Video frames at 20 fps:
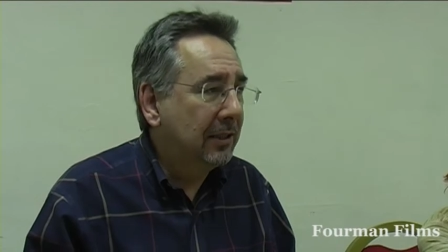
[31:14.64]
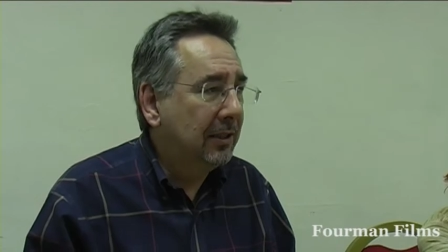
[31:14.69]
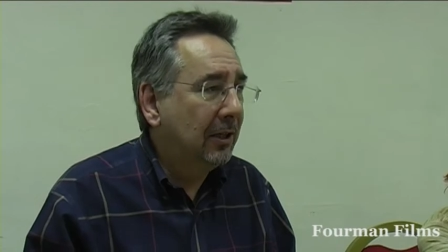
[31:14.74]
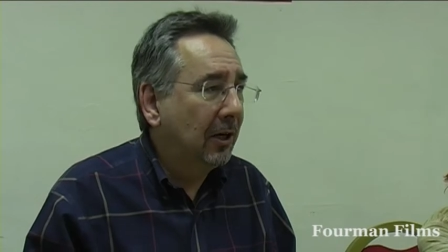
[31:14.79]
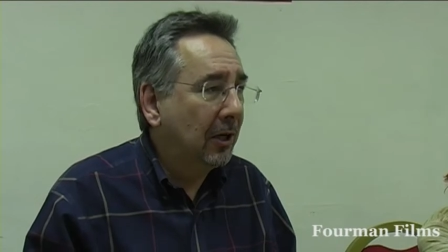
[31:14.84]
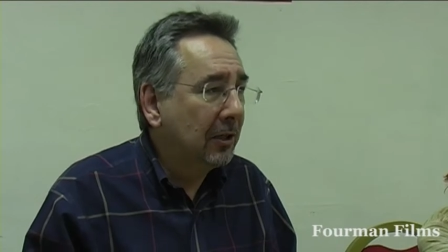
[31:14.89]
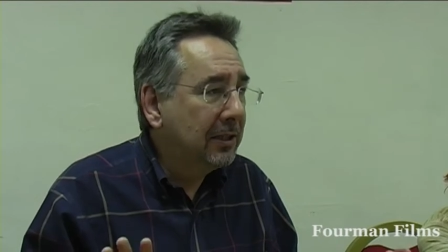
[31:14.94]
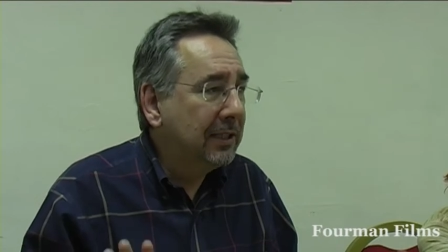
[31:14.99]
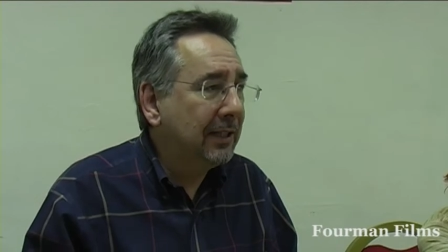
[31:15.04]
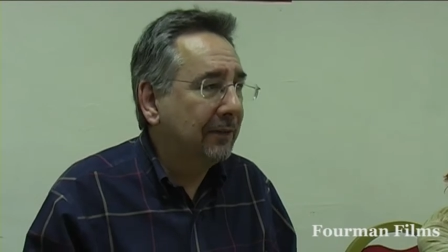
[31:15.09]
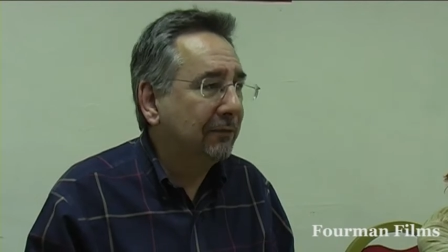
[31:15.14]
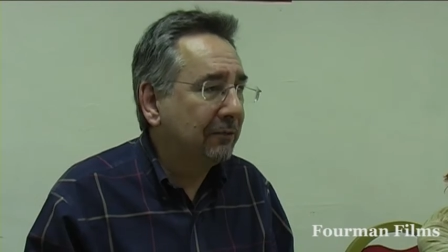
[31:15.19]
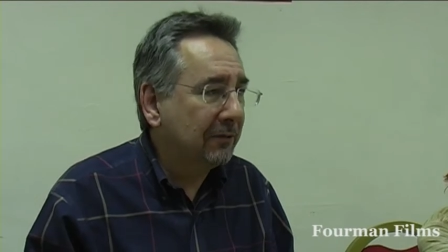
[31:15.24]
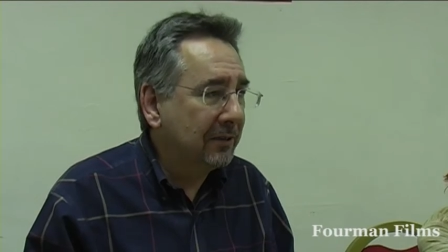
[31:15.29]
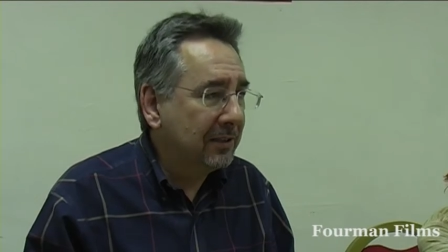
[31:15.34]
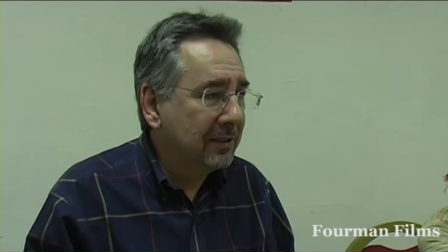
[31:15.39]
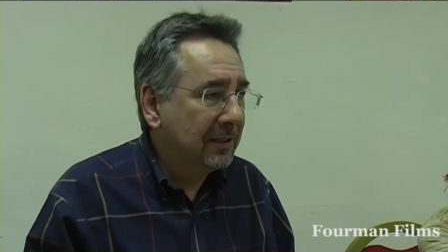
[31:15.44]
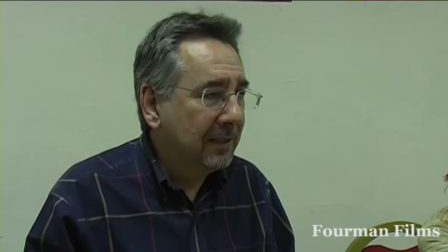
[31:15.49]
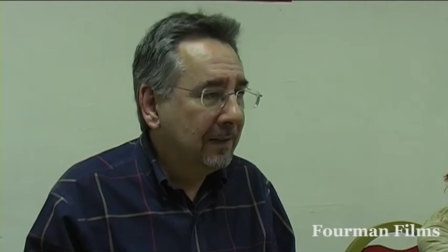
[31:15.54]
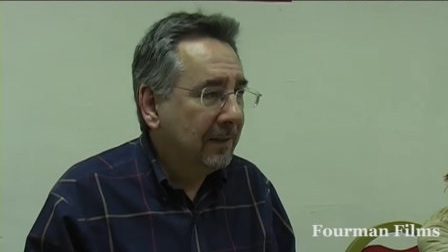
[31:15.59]
are
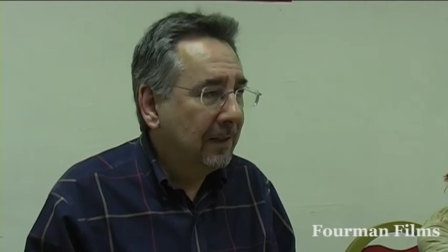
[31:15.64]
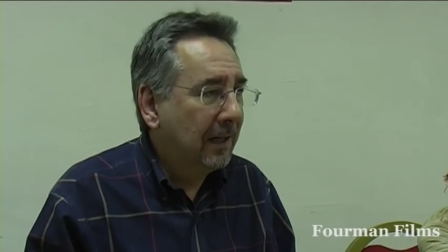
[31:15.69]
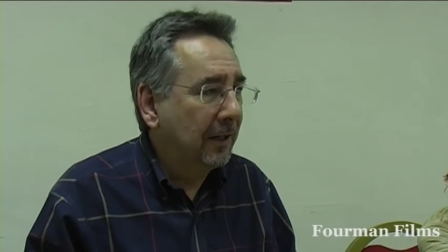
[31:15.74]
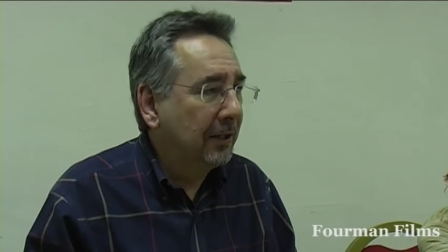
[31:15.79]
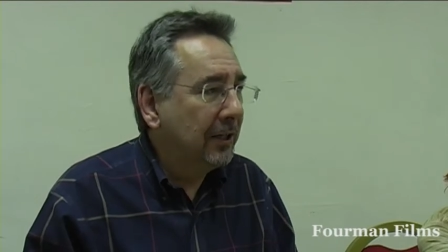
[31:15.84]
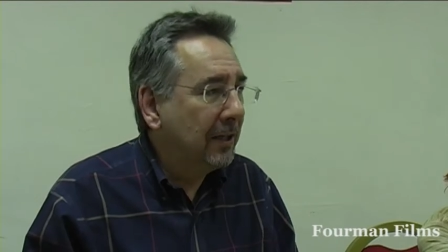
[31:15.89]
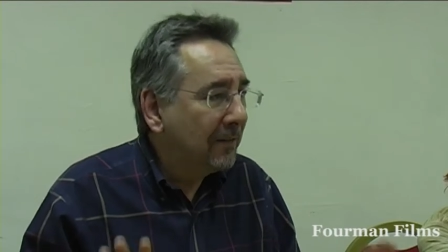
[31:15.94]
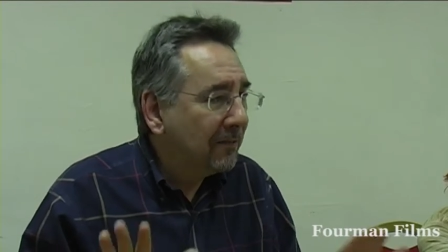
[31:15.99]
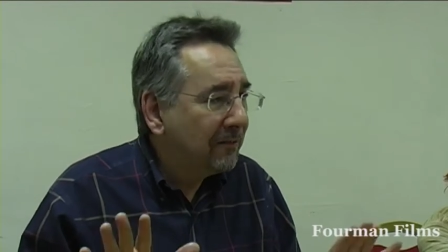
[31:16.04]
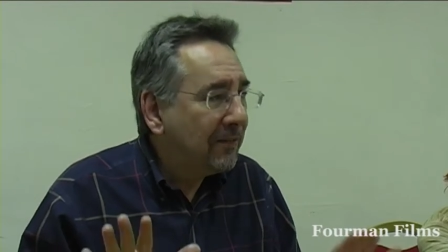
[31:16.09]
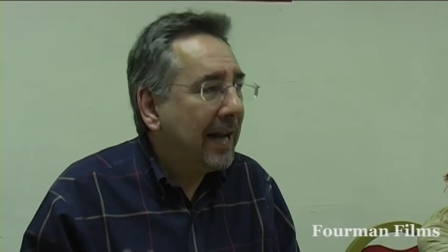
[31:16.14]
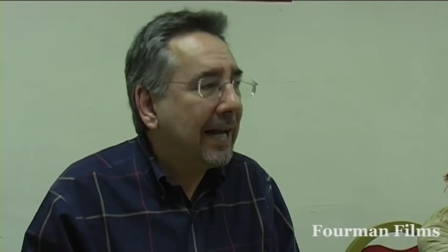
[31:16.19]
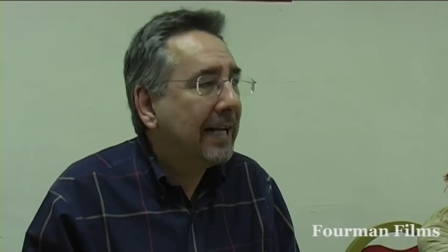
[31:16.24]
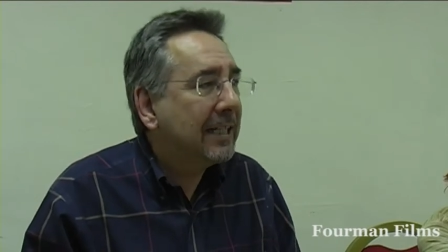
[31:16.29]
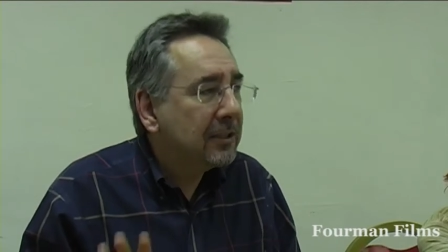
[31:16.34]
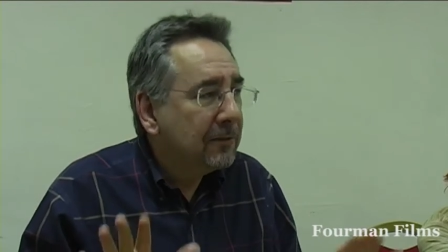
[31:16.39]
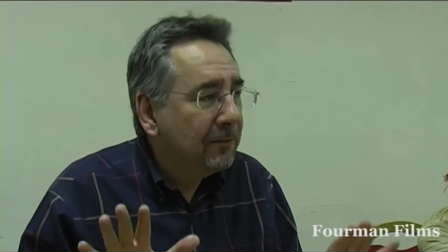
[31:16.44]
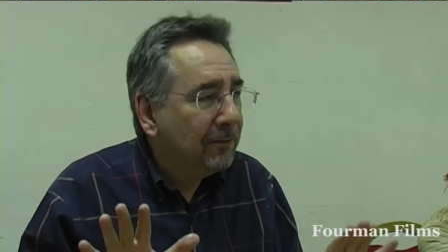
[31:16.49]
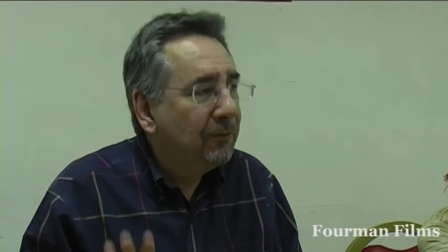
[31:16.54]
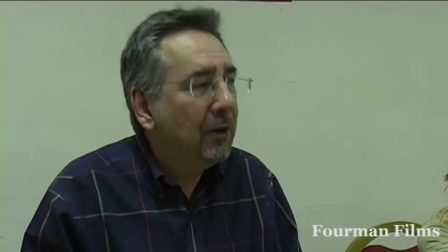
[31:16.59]
different, and the
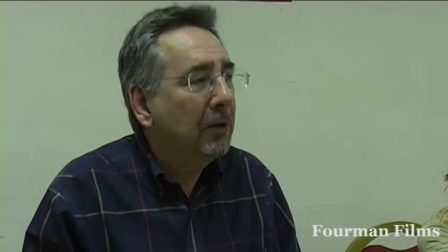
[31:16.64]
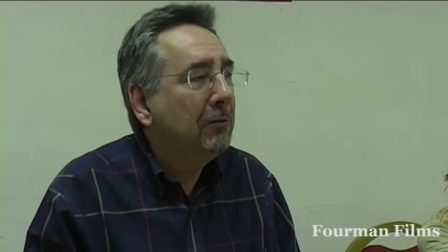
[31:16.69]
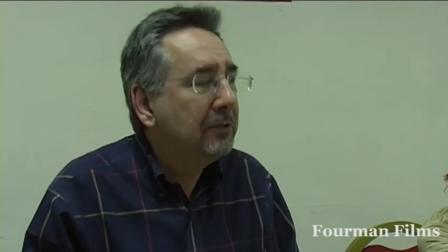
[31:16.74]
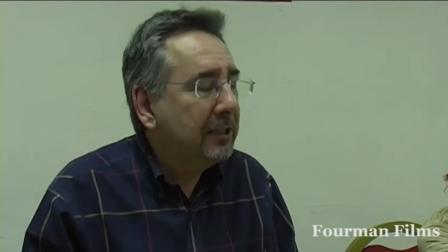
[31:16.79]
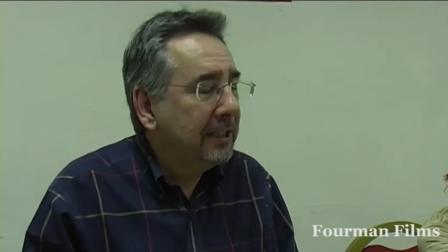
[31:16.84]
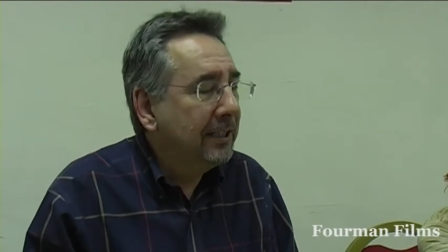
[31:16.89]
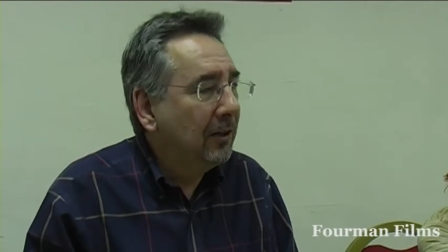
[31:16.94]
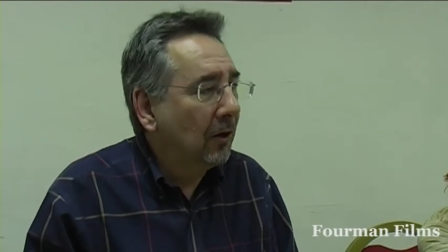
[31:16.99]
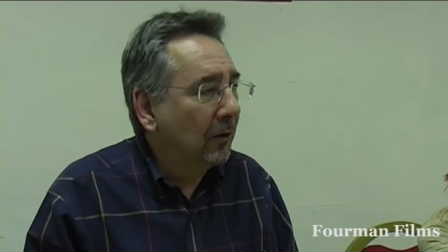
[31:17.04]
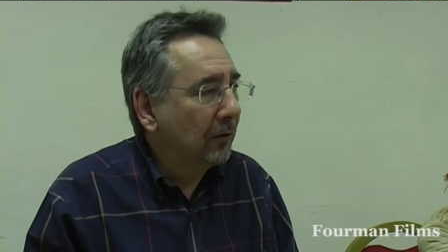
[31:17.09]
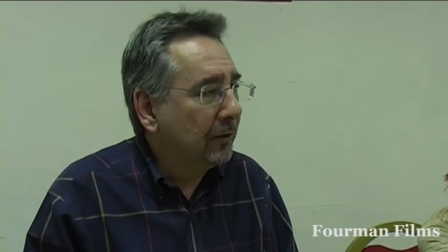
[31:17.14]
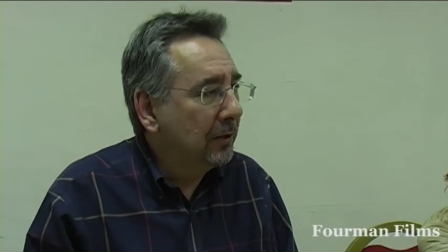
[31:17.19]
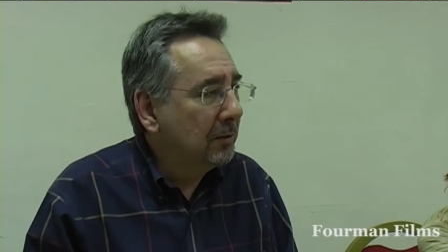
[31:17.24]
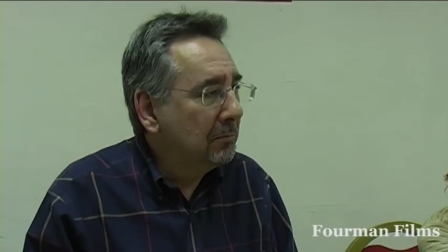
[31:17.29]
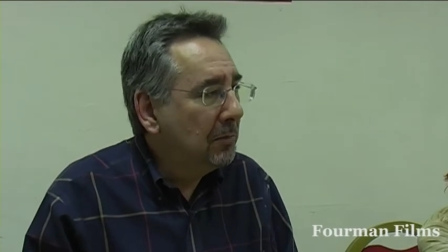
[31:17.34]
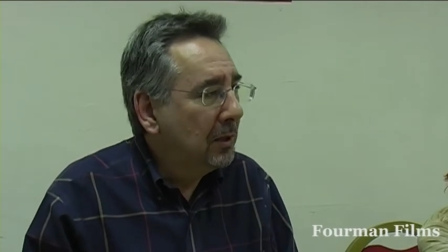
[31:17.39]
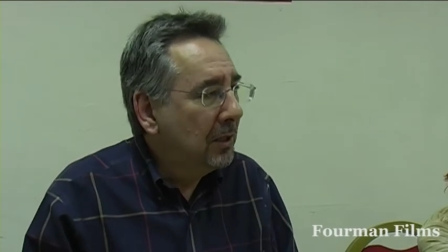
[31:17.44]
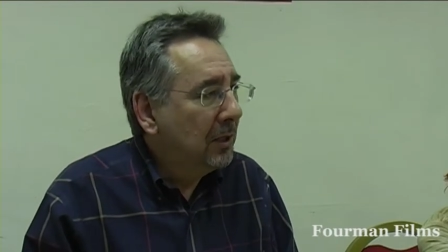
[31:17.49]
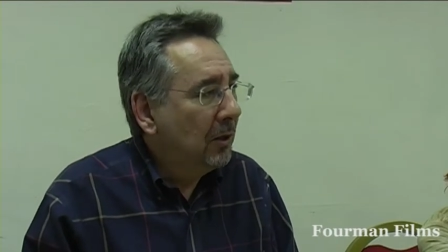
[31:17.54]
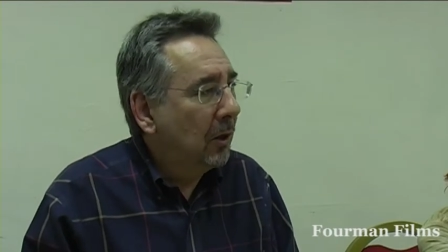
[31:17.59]
effects of voting on
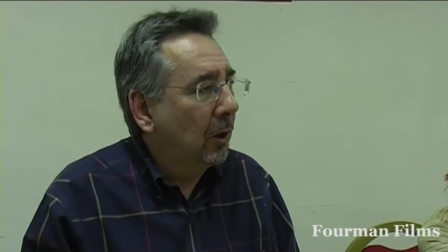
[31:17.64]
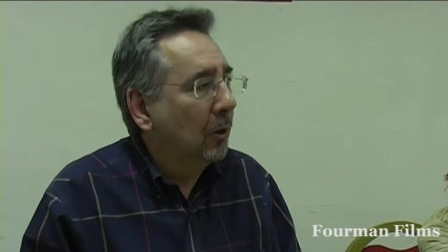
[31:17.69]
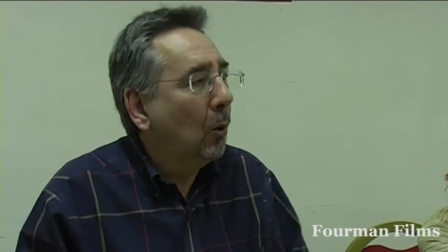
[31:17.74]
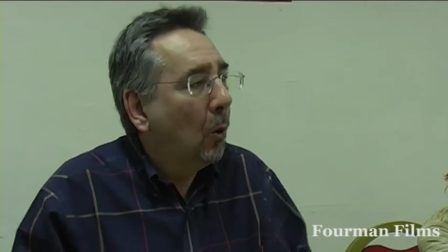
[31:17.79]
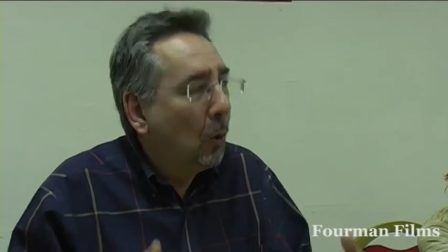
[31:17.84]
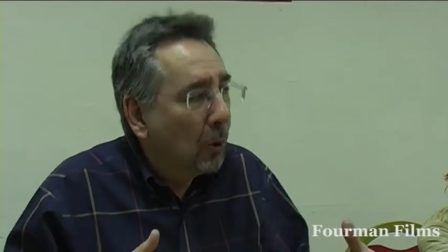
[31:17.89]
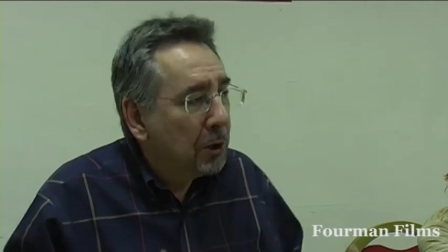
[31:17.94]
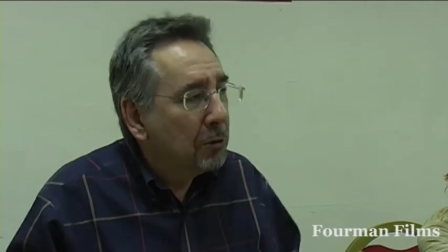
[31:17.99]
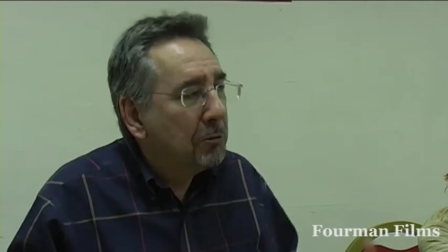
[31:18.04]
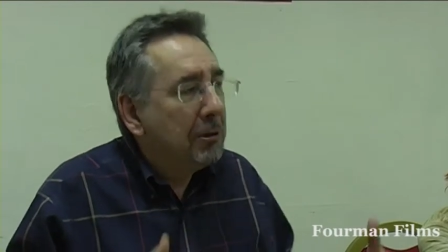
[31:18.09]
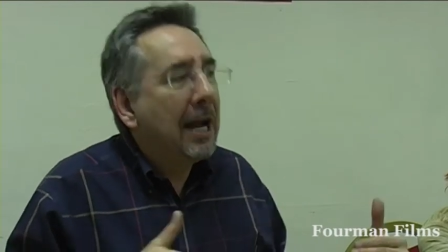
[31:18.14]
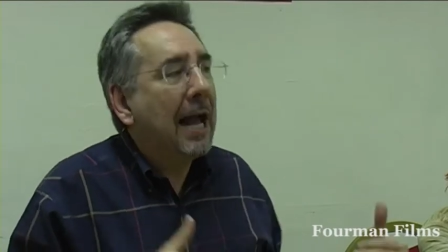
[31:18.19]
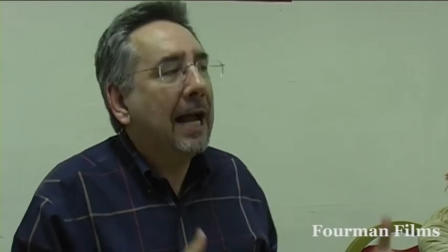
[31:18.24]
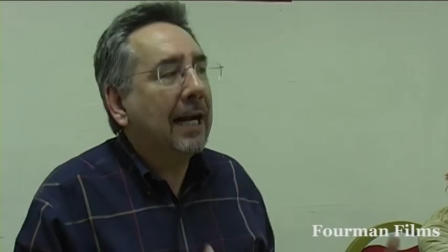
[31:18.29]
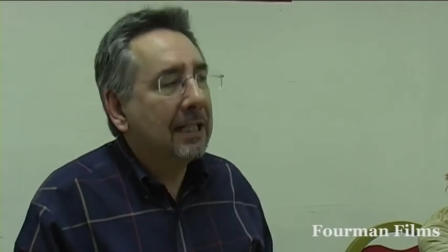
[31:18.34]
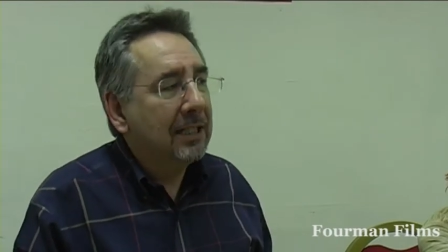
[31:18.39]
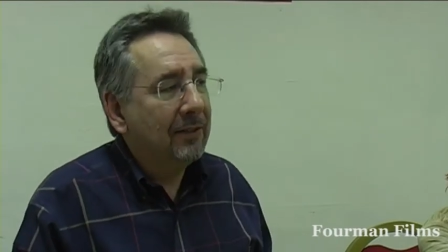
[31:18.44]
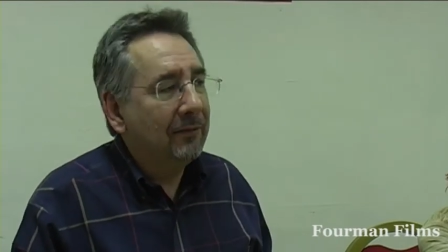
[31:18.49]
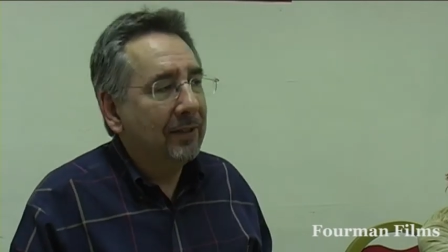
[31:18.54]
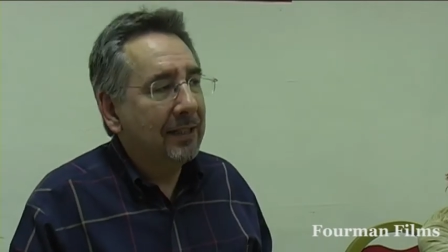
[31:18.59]
them on ordinary
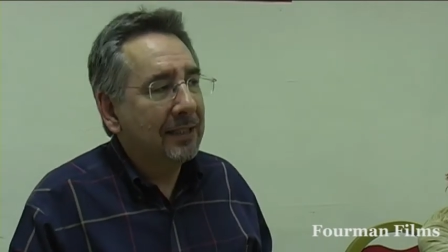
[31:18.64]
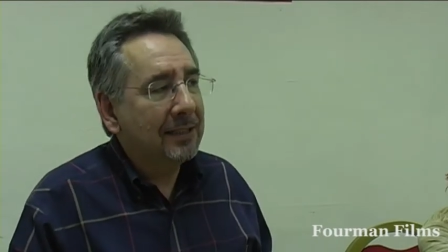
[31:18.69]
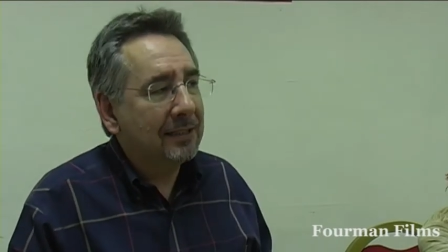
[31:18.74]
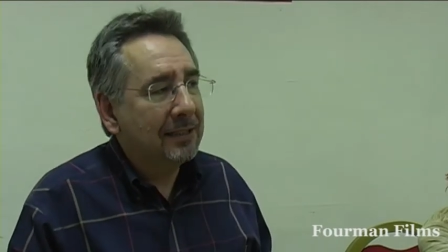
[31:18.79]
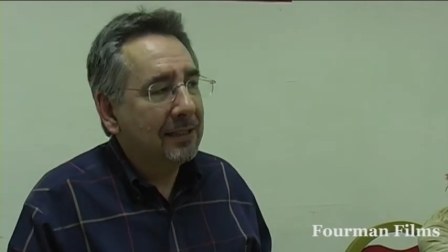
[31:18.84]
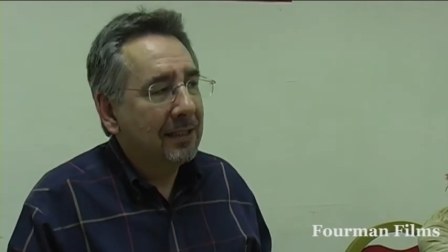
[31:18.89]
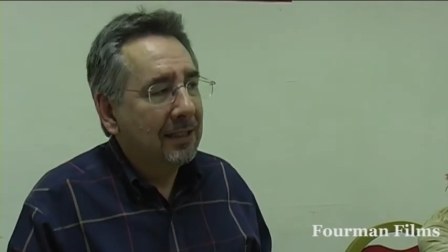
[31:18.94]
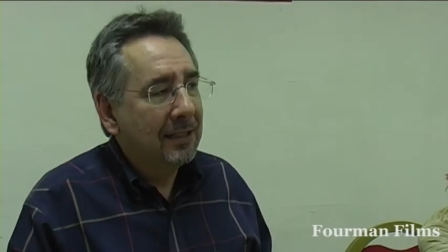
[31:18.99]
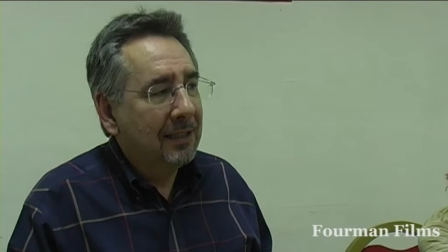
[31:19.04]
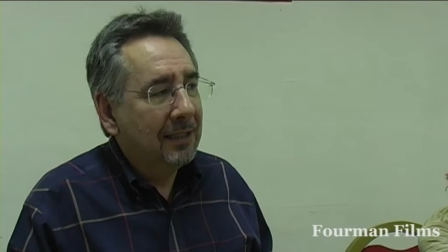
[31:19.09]
activists